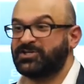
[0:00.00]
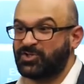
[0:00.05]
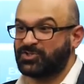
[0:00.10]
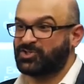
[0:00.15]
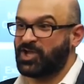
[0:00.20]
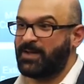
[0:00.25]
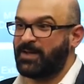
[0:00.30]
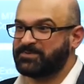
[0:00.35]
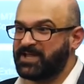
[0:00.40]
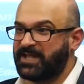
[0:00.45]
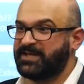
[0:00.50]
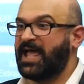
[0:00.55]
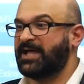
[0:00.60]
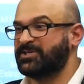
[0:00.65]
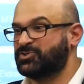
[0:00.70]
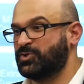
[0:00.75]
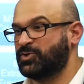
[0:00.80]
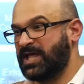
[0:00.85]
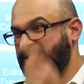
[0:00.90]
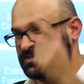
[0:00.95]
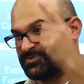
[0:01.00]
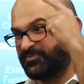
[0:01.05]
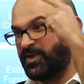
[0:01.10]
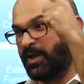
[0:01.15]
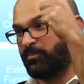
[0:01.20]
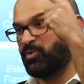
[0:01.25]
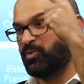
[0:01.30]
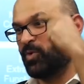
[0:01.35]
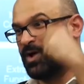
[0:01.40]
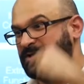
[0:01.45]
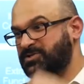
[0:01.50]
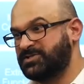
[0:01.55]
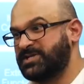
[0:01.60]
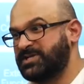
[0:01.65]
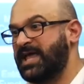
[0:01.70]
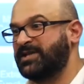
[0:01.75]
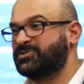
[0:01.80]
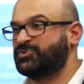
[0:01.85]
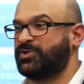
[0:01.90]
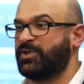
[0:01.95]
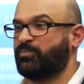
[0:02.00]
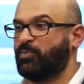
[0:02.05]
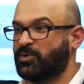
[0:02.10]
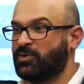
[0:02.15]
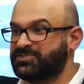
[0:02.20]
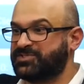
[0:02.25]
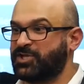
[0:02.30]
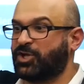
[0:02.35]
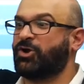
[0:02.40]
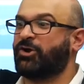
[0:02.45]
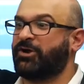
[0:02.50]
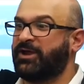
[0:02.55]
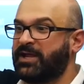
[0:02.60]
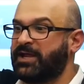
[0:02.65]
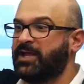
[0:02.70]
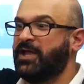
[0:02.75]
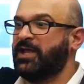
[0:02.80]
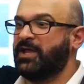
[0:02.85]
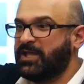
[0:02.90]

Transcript: So top 10, yeah. So that's number one to 10. So the most occurring